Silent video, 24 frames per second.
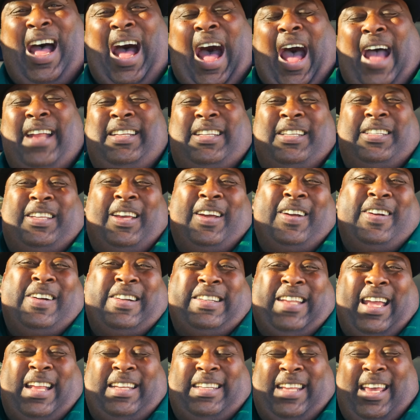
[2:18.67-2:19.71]
I just heard
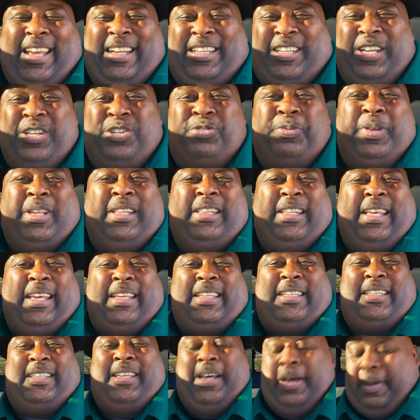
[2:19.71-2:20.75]
that they just
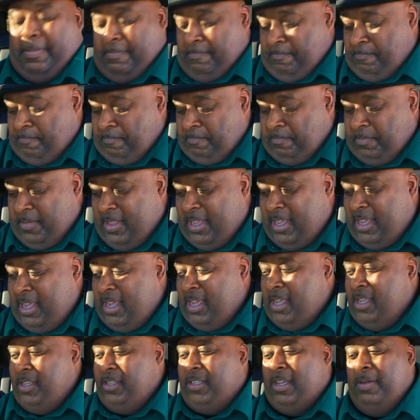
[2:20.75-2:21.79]
released some
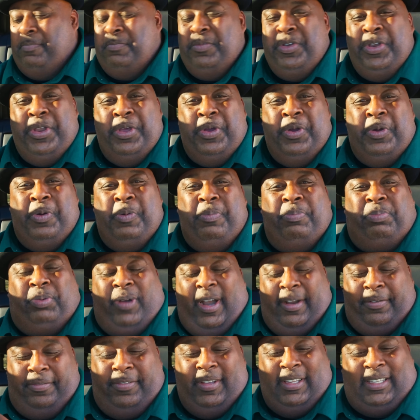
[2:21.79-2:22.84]
new
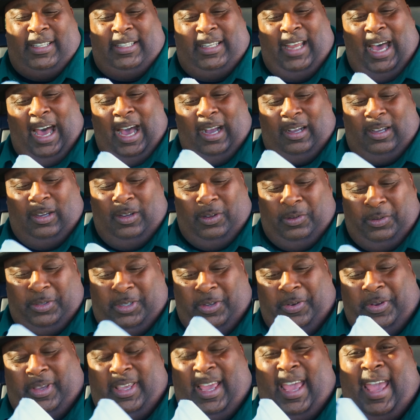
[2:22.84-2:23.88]
breakfast tacos,
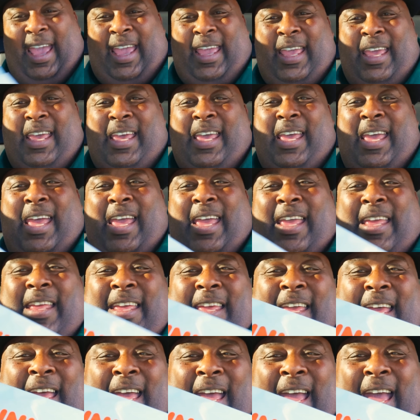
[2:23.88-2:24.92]
okay?
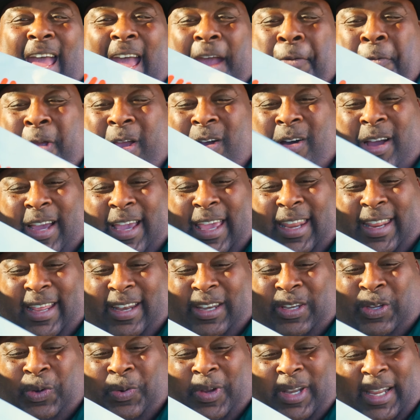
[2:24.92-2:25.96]
And we're gonna get
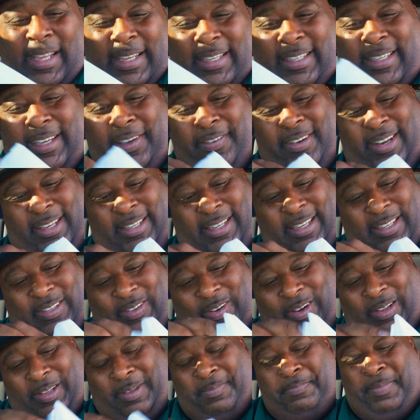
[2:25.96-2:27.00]
into it. Let's see what this is
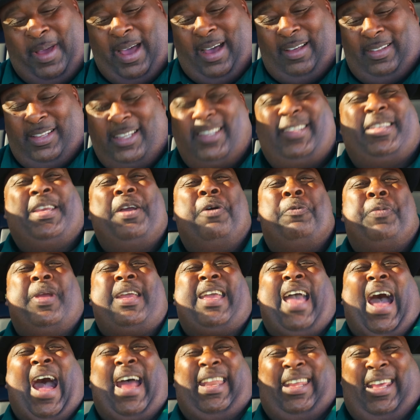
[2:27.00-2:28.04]
all about. Let's see what we
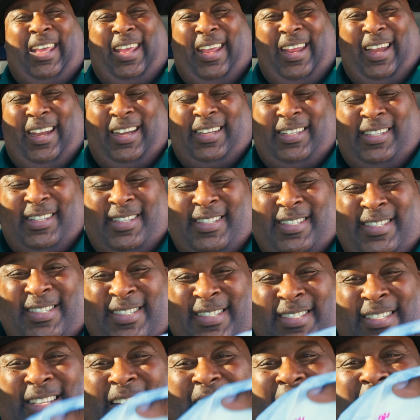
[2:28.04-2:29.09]
got here.
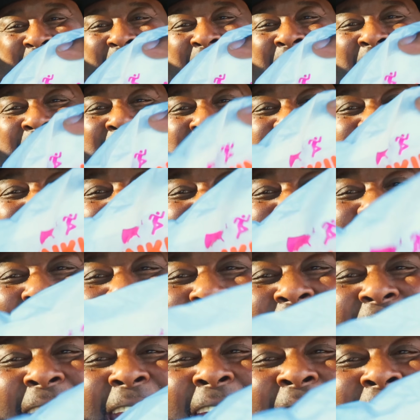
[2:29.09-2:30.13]
I
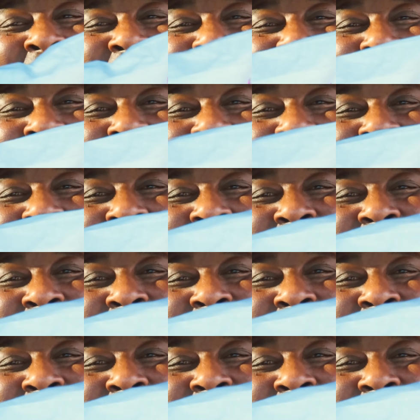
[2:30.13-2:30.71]
take it out.